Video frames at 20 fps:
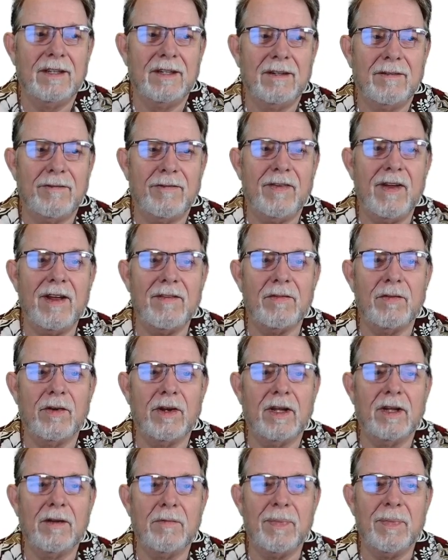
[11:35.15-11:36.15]

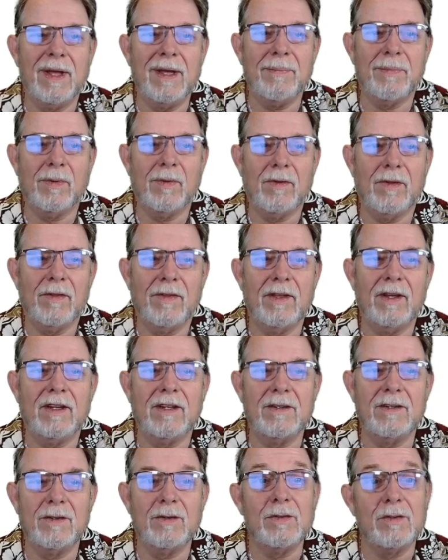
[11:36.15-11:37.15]
favoring people that
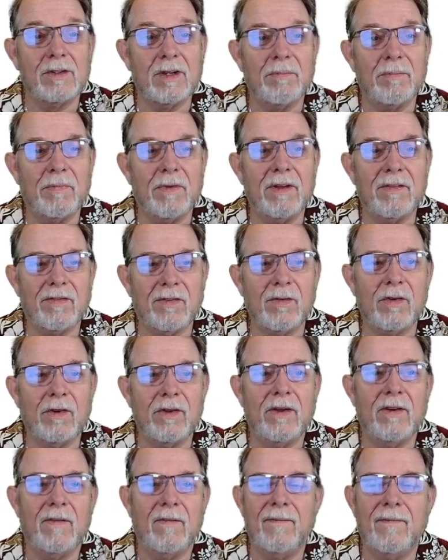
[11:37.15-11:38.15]
can do something for
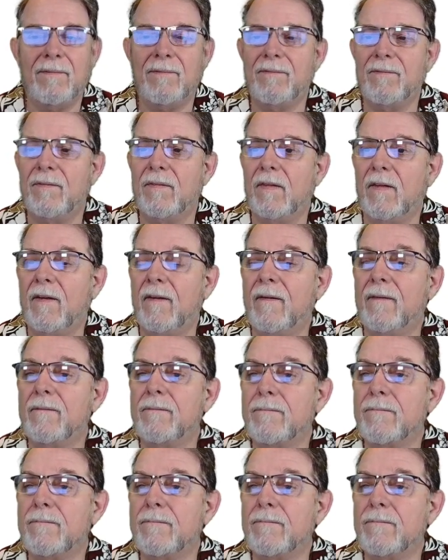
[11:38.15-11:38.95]
you. Okay?